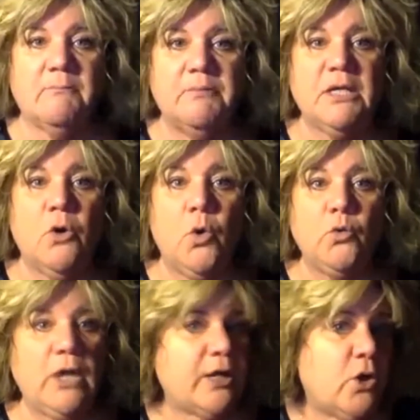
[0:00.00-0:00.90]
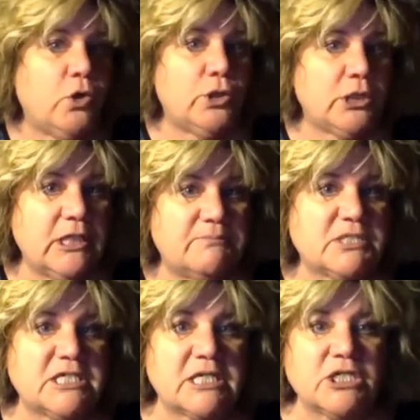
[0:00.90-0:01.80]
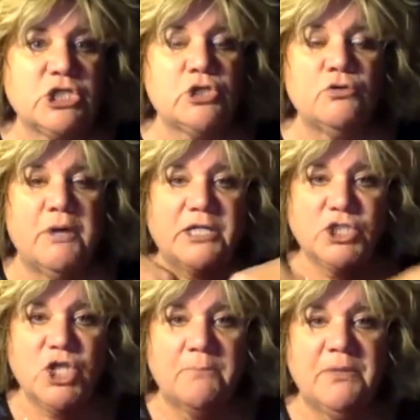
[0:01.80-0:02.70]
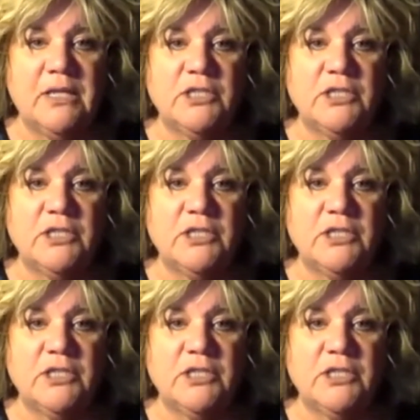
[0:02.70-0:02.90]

big old, I call it a lipstick tube. I jump in the